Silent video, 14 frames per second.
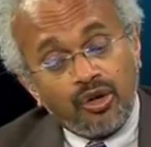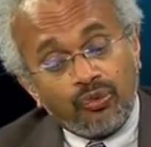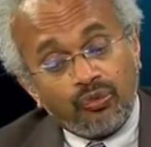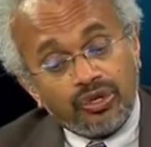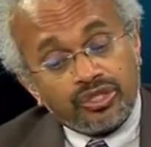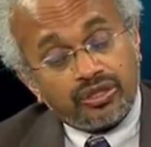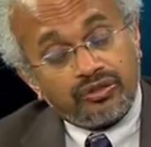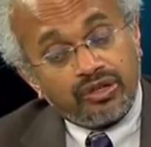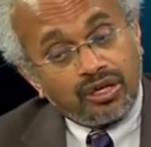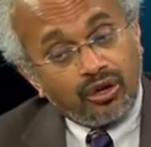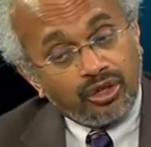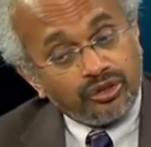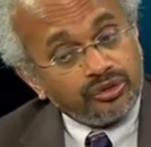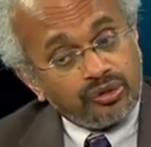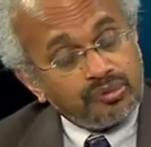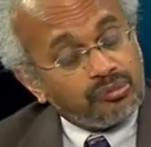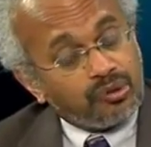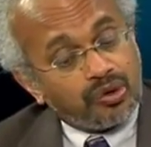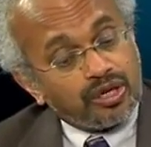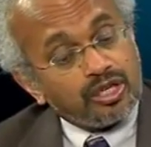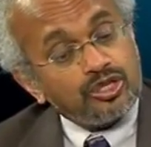which are also
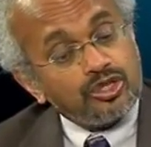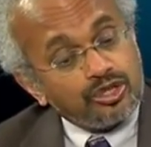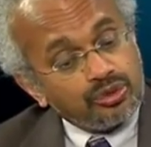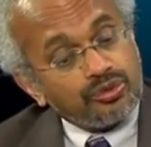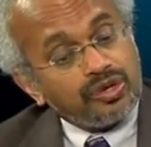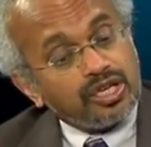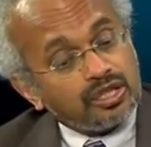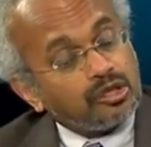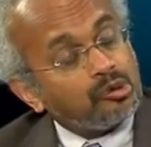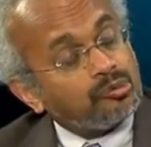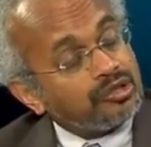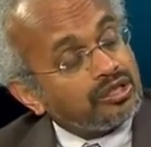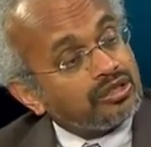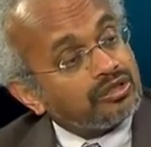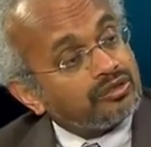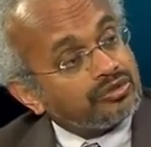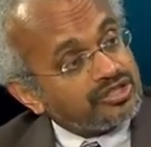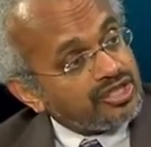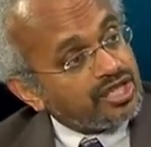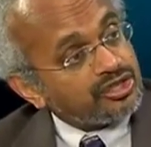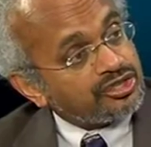important during global
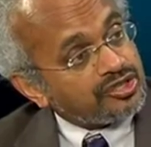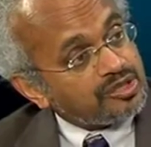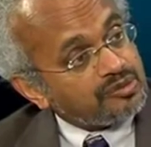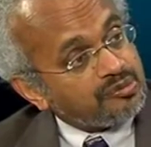recessions,